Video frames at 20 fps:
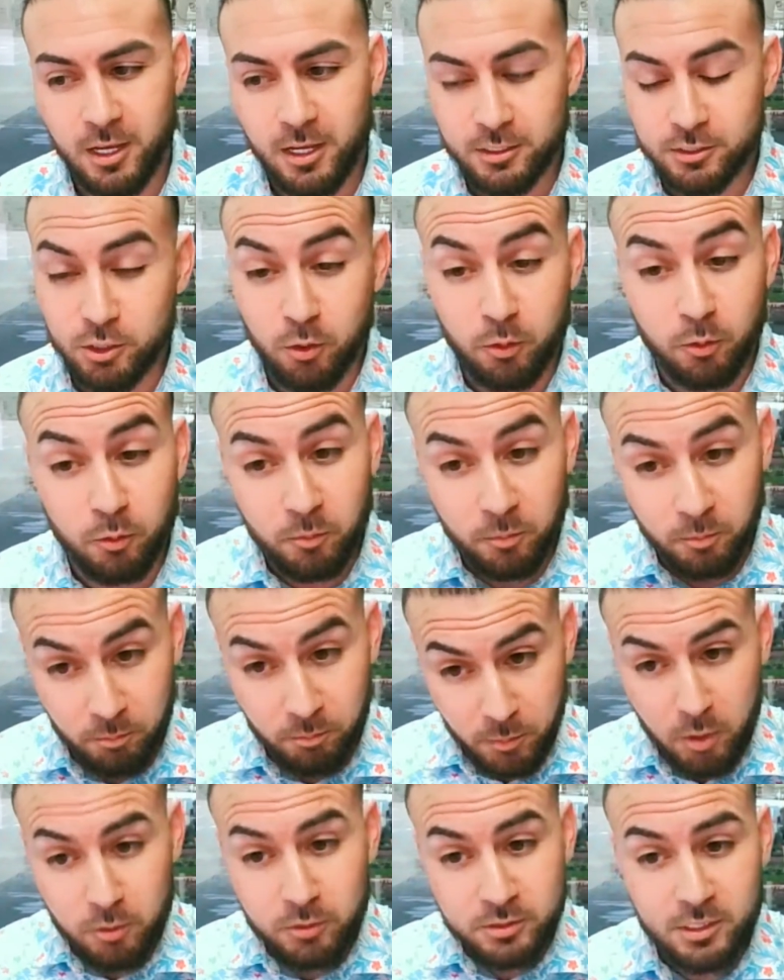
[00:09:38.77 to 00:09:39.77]
So
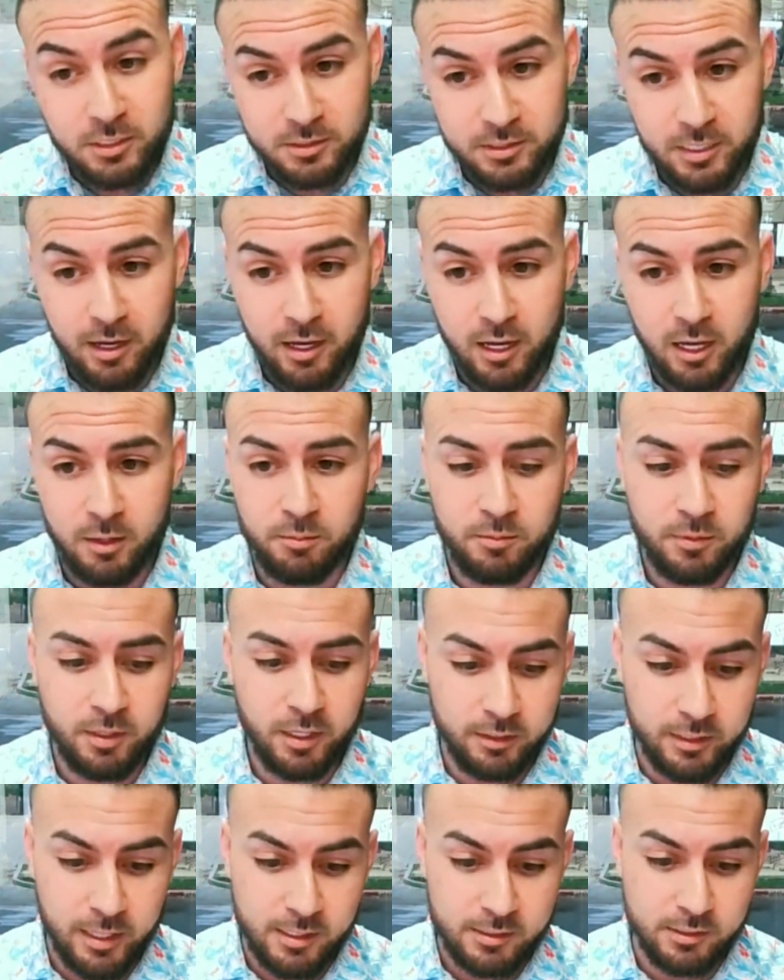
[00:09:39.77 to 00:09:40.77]
most of the time
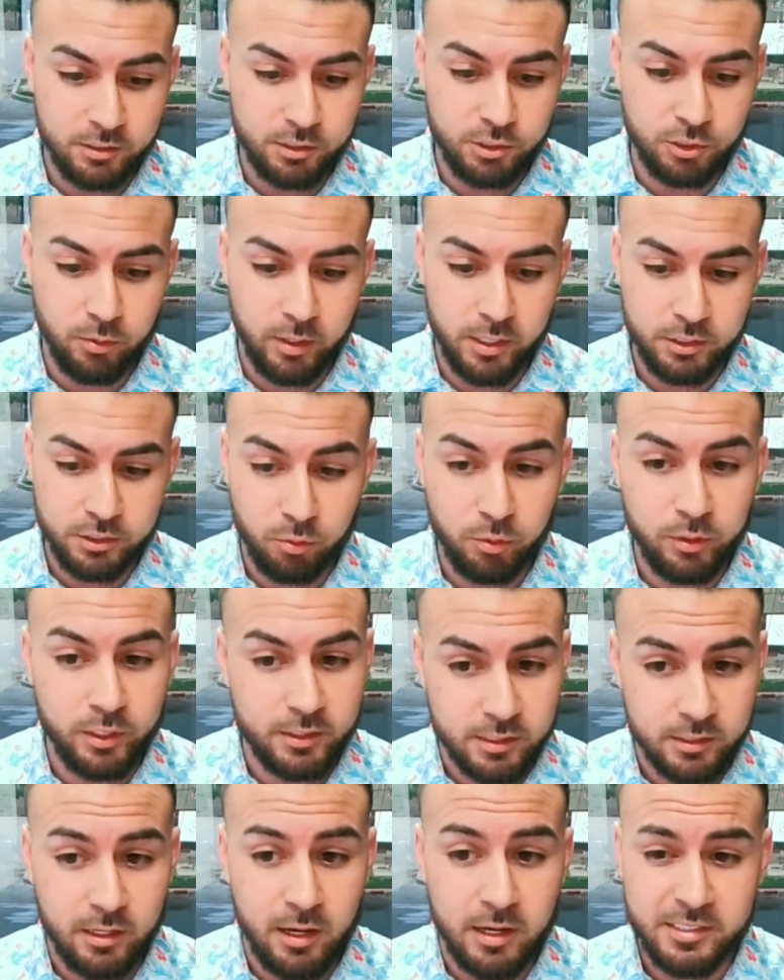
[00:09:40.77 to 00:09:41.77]
in that situation, when
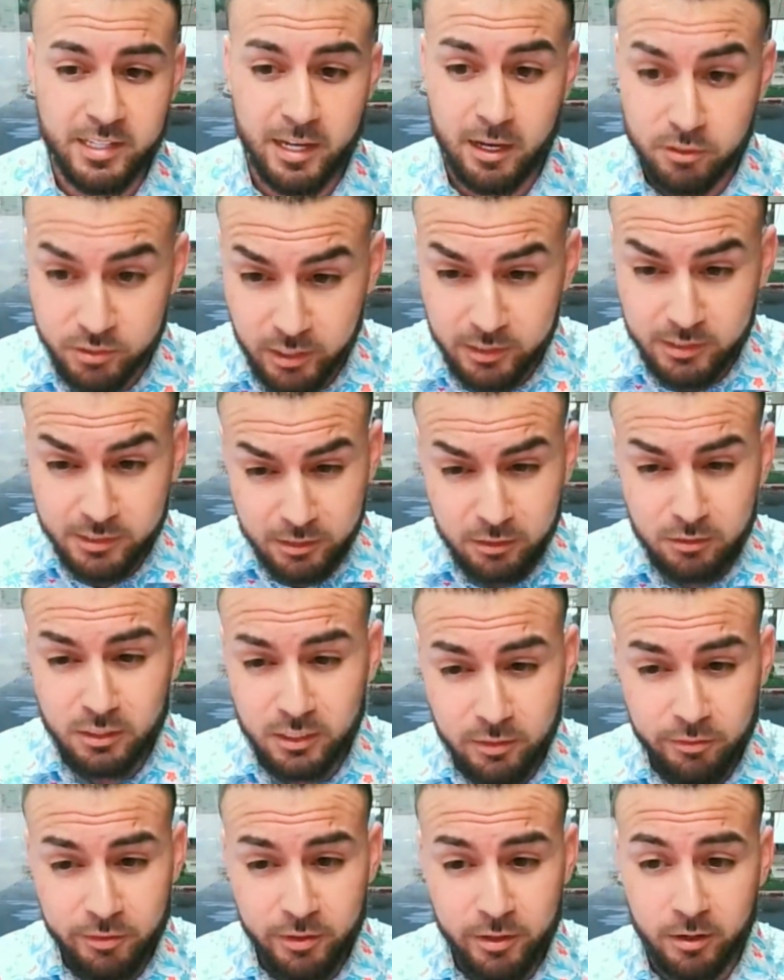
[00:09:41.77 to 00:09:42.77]
it's a nice house, they still
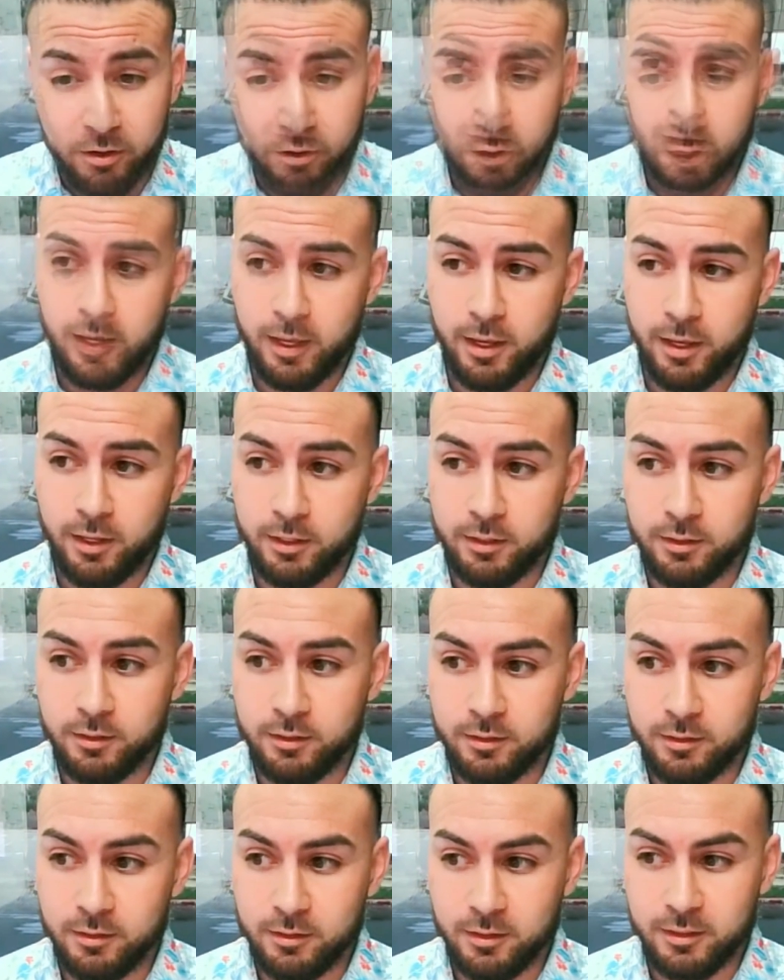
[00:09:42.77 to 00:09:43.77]
live there.
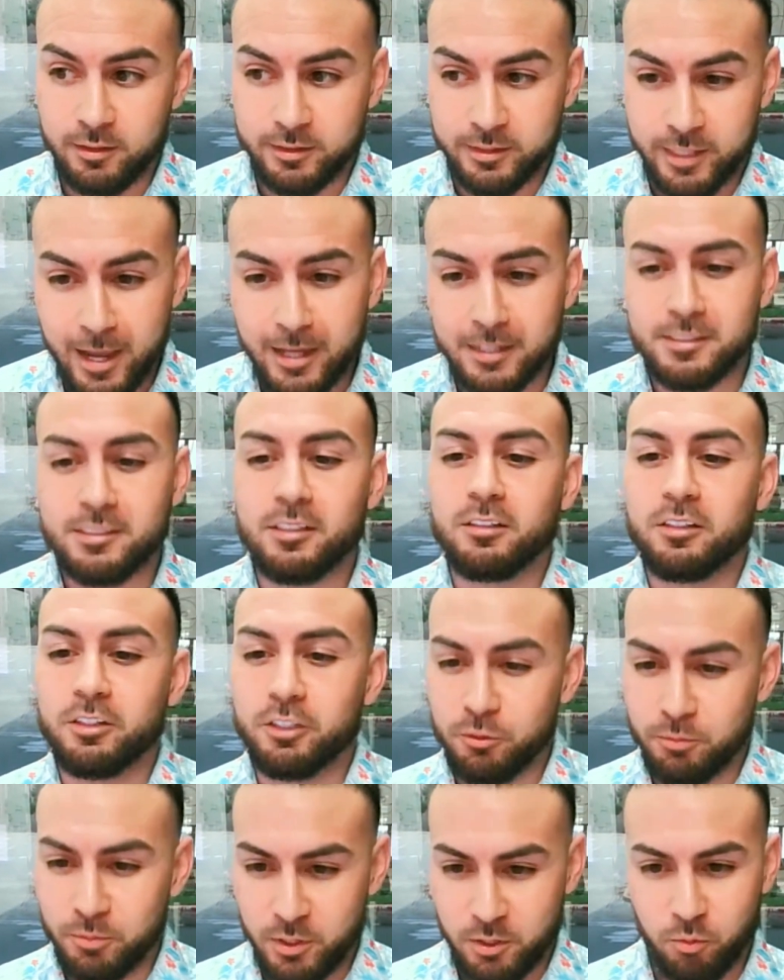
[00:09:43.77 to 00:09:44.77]
And that's a
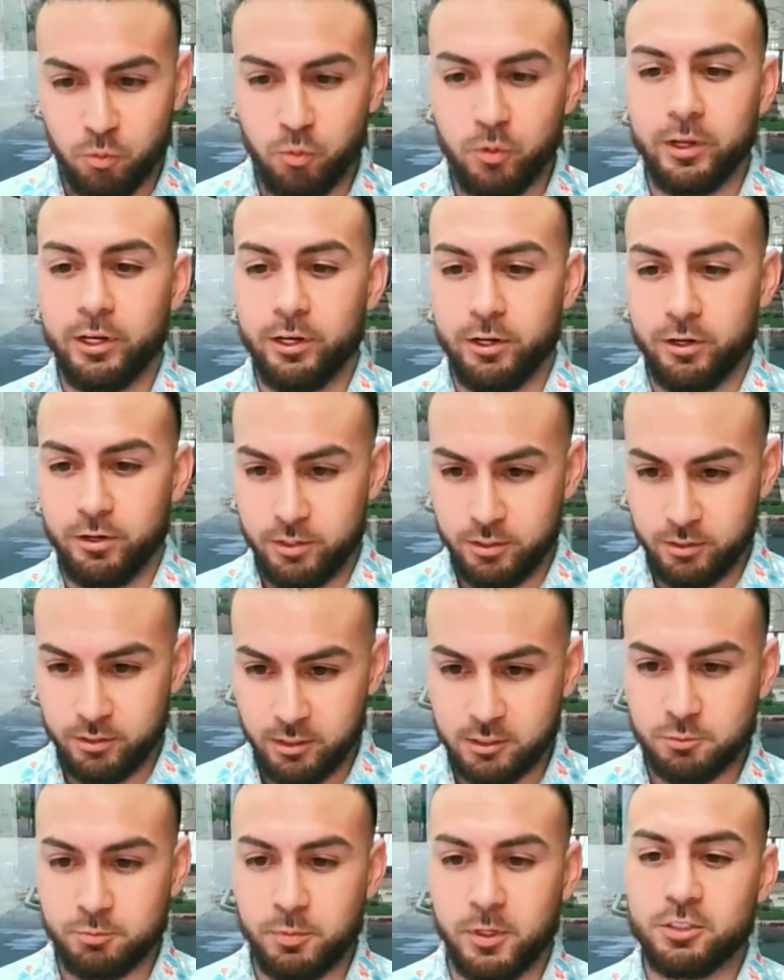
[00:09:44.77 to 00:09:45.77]
little bit weird,
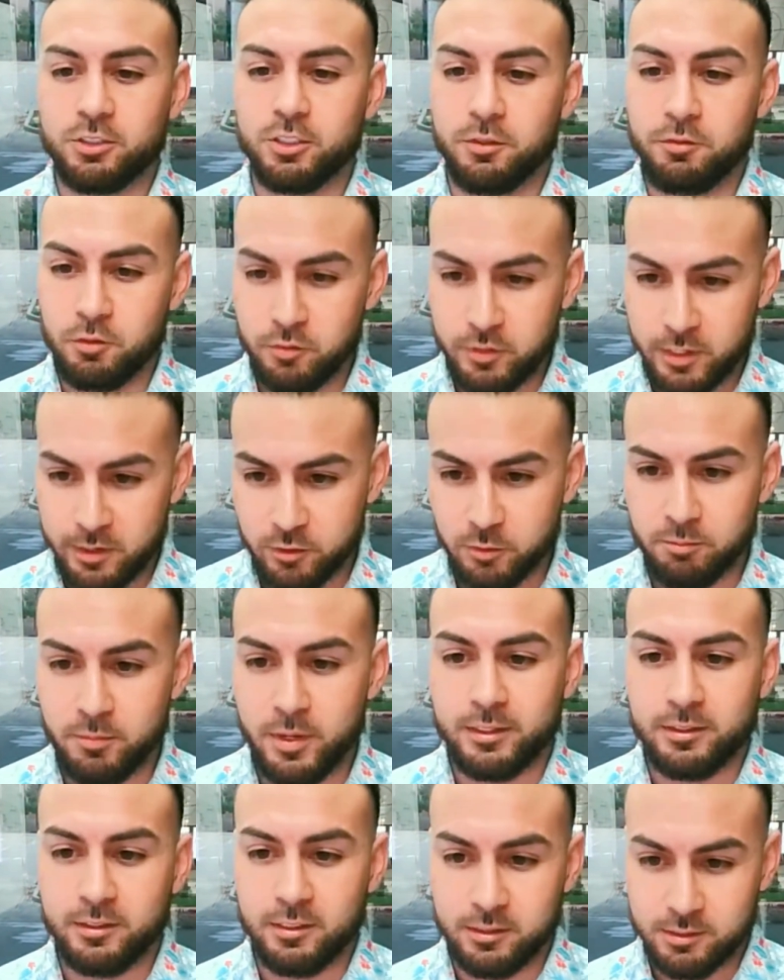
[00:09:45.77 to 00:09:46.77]
especially if you've never
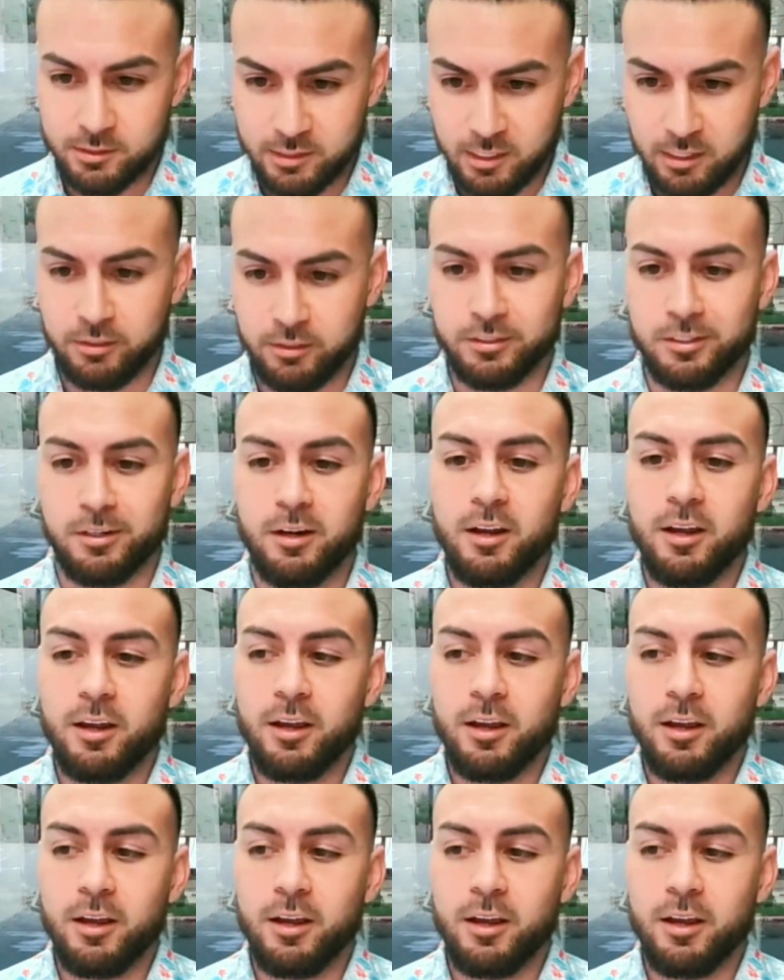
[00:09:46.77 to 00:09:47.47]
met this seller.